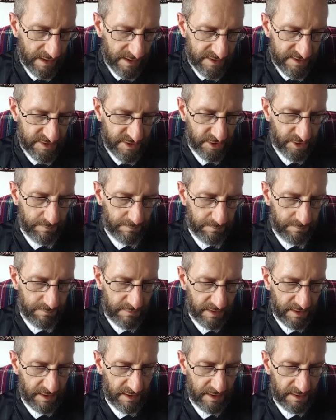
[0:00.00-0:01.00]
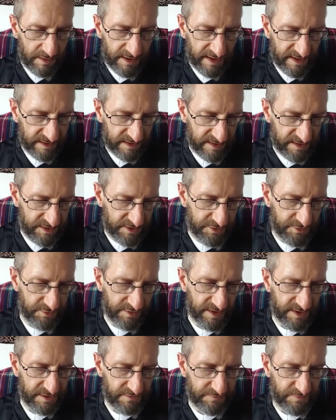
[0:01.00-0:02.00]
So, highlight
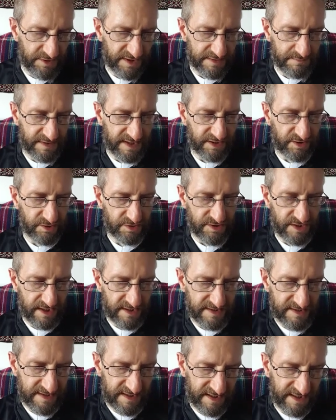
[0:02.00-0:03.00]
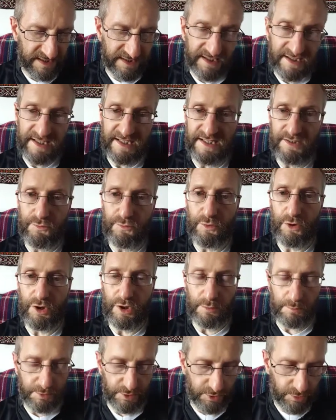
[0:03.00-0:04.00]
3. The phrase Michael Jackson highlighted in
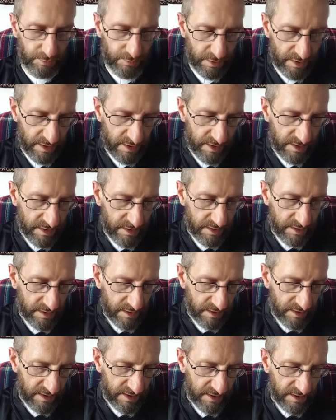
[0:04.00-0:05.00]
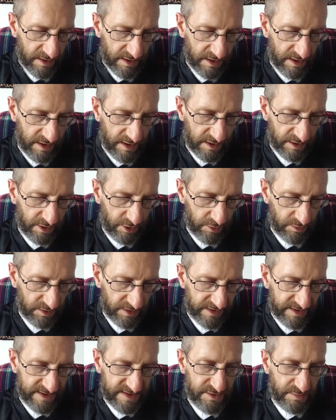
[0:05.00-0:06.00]
royal blue
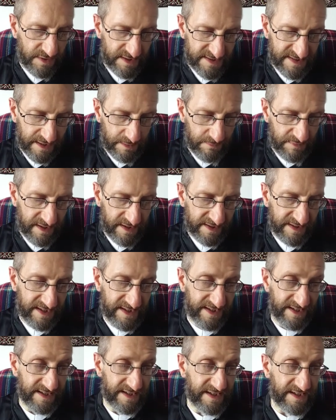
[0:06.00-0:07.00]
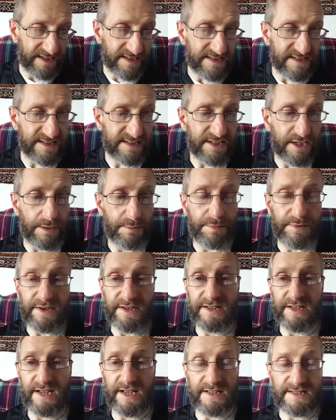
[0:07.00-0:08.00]
correlates to exact marker A and is
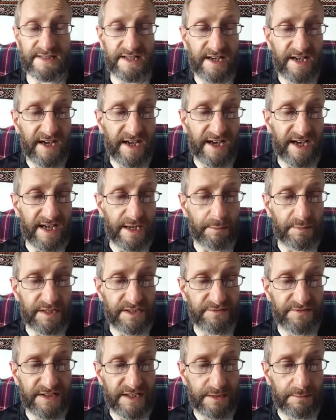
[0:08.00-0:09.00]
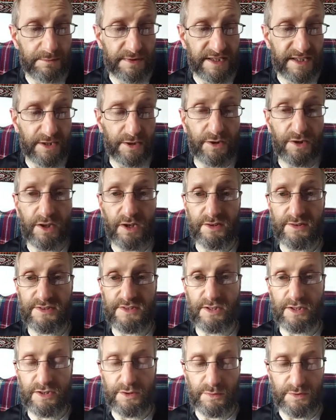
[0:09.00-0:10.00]
interpreted as, I am living, being
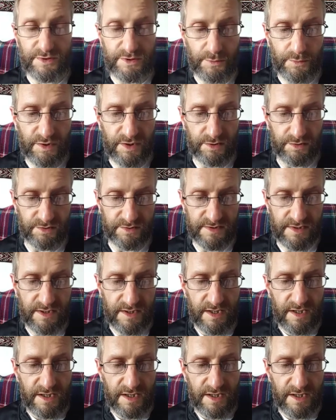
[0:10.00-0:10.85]
unconcerned with the world.